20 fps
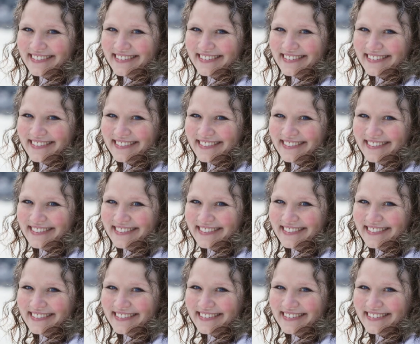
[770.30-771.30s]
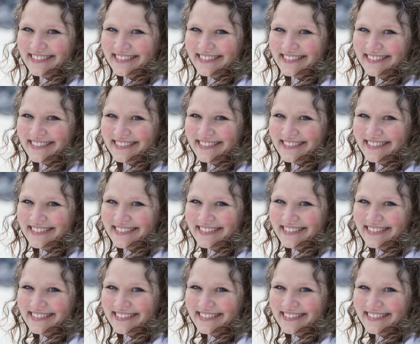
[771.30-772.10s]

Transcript: Nothing is said.